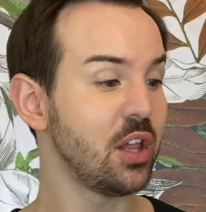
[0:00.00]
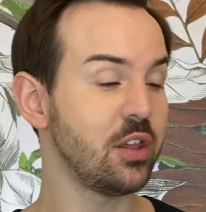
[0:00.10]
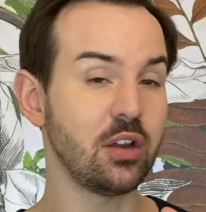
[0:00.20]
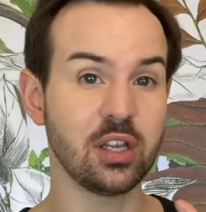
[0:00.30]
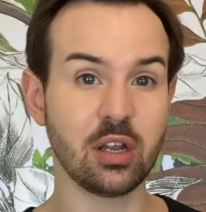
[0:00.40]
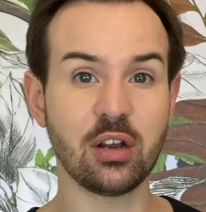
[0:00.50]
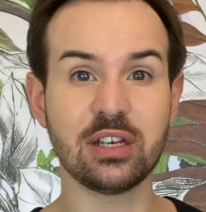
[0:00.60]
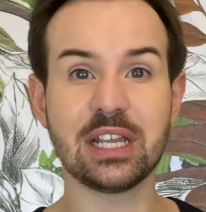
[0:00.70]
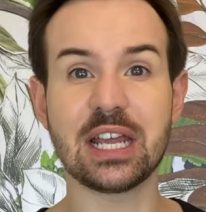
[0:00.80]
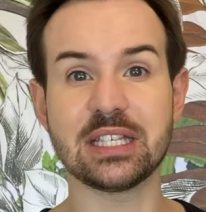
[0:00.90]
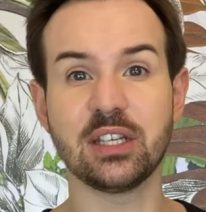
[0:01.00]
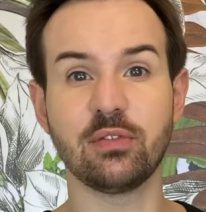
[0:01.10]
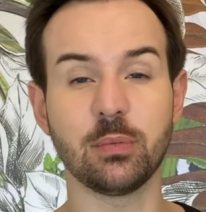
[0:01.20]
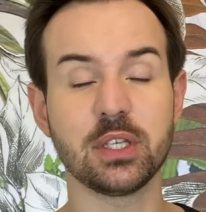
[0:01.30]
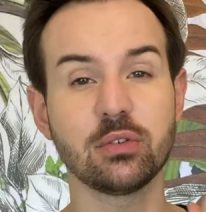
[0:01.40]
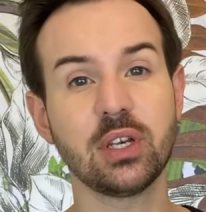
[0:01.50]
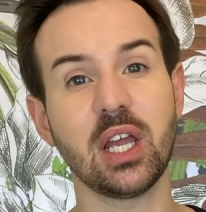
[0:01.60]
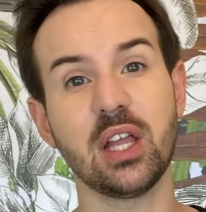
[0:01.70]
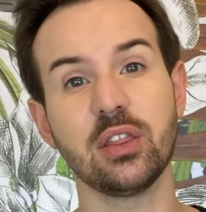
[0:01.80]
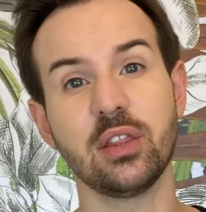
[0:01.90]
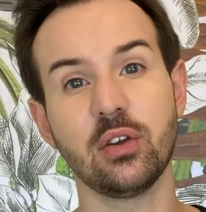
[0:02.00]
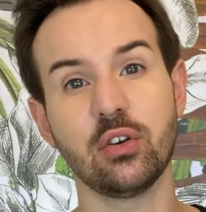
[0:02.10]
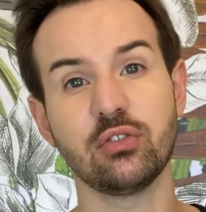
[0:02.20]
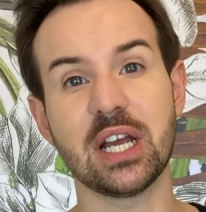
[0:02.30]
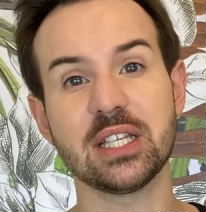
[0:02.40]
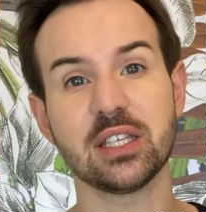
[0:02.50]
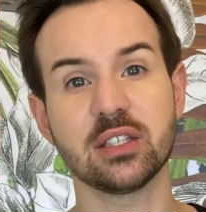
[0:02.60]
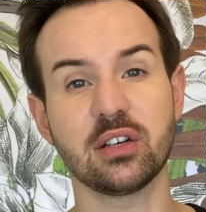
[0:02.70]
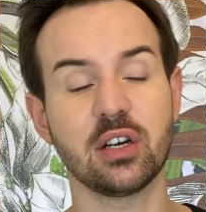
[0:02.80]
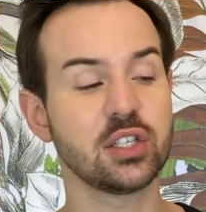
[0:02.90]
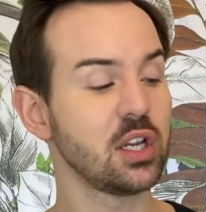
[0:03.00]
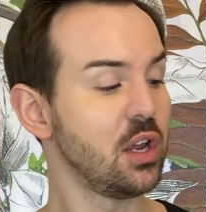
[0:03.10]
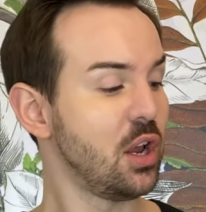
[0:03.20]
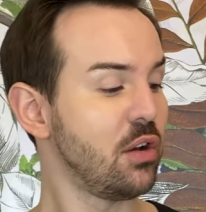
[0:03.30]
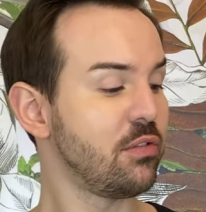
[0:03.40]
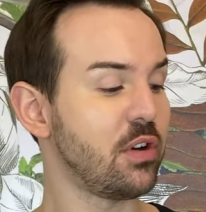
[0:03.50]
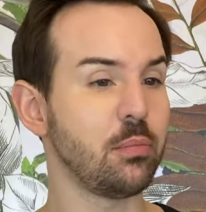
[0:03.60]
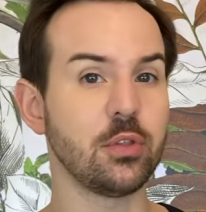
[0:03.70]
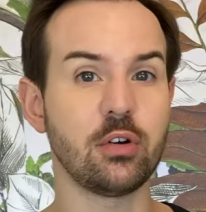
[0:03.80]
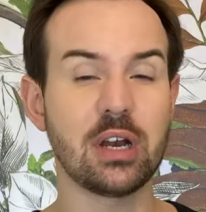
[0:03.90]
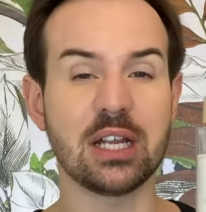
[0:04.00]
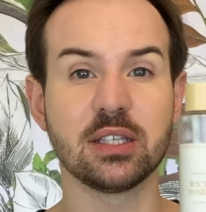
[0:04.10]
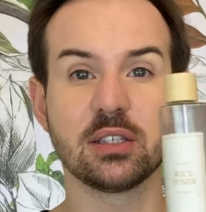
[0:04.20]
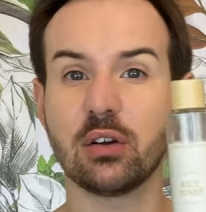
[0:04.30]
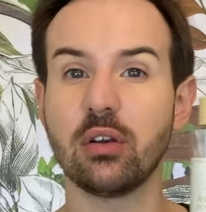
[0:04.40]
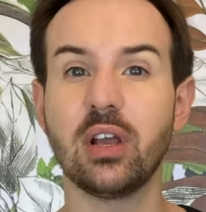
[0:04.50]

the hyaluronic acid from this one and the rice starch from the rice toner.